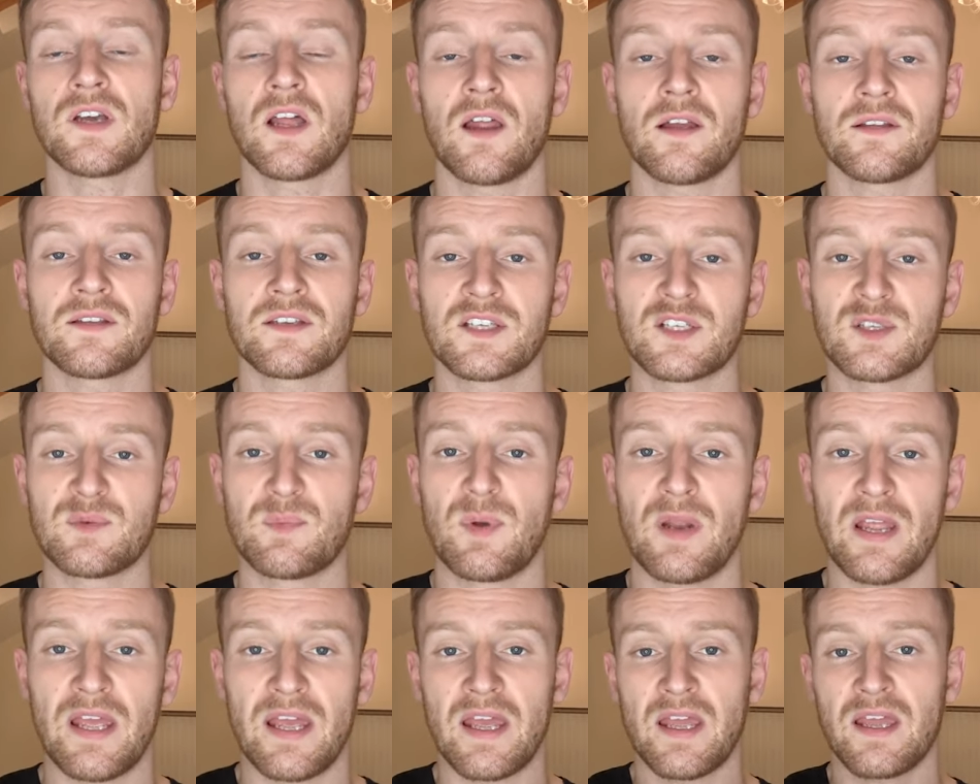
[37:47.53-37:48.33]
I like to
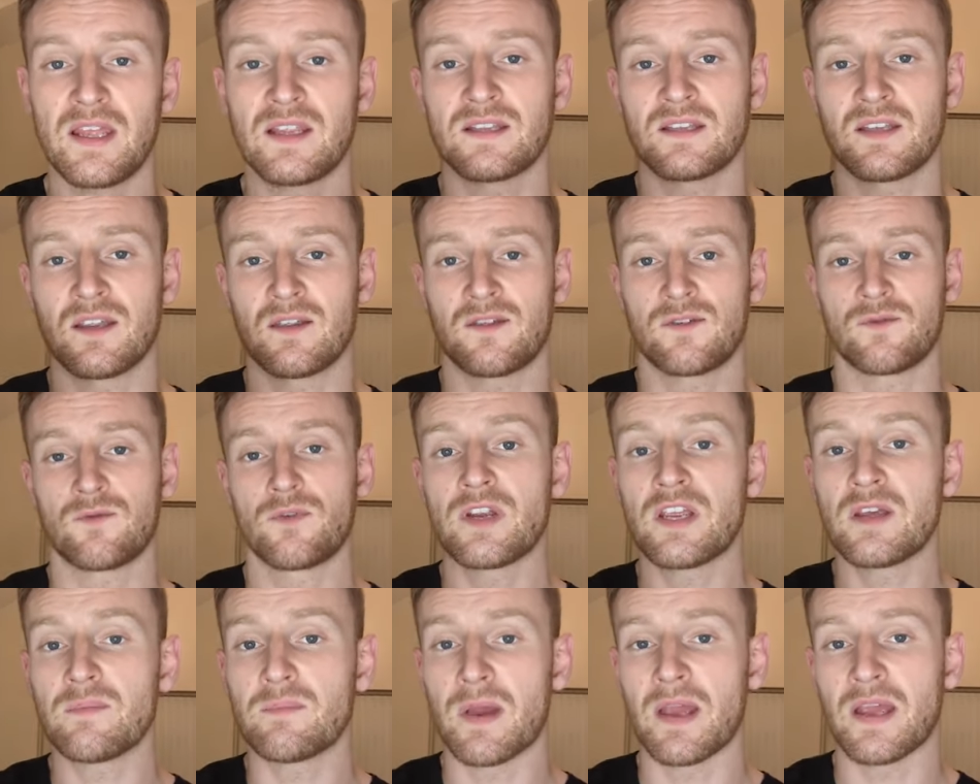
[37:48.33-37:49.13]
split it into
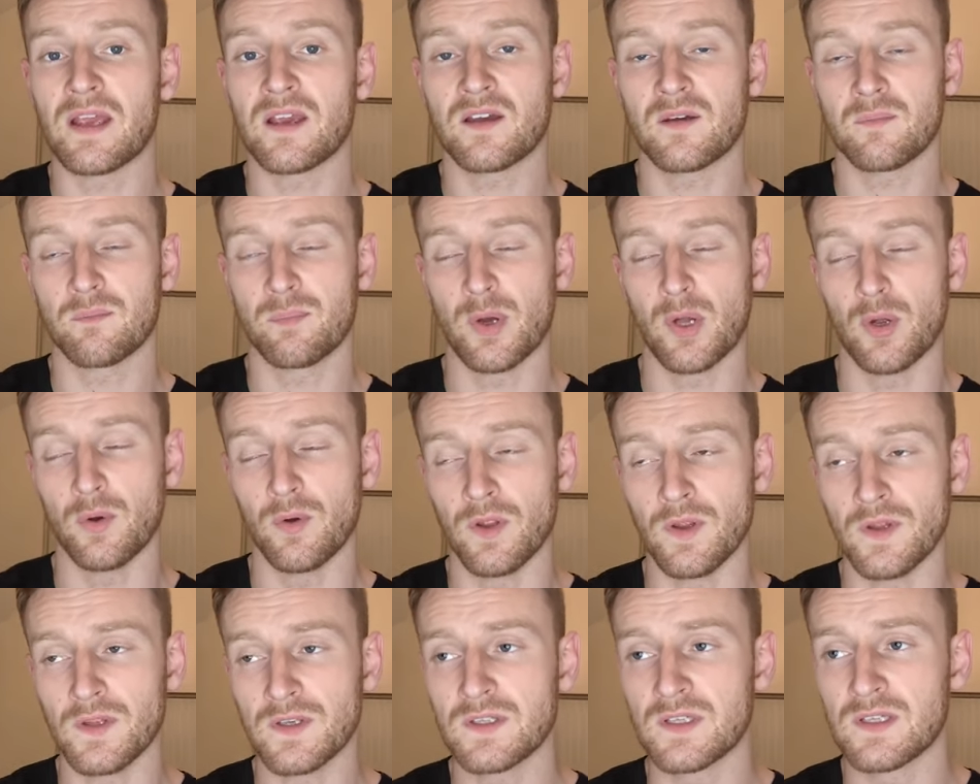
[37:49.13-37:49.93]
three main
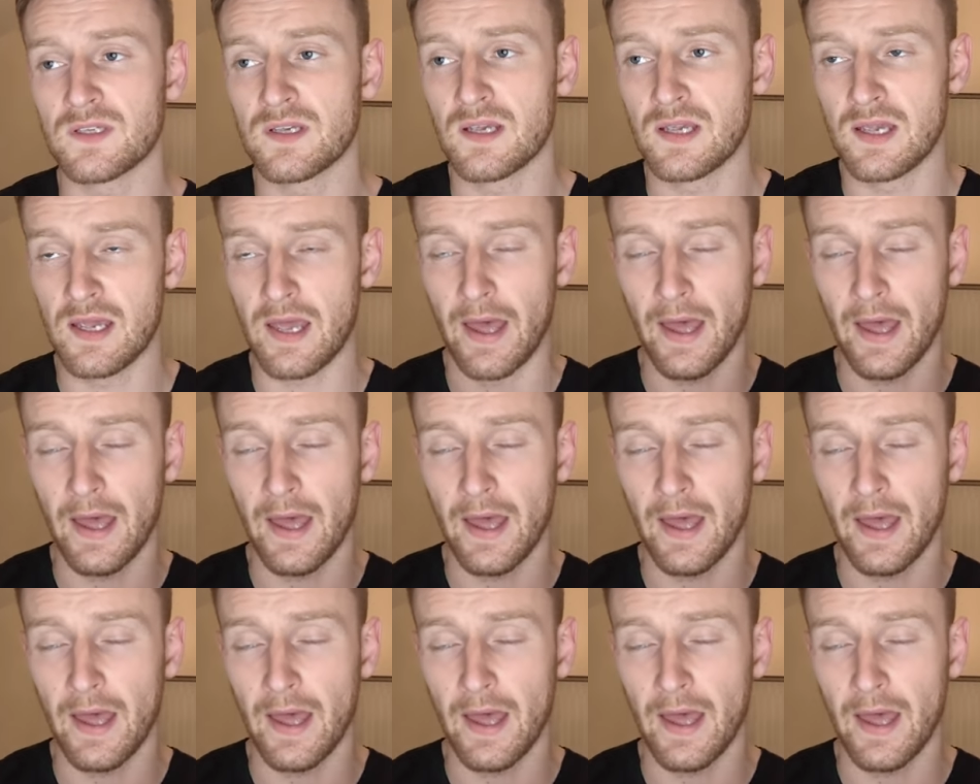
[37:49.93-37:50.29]
components.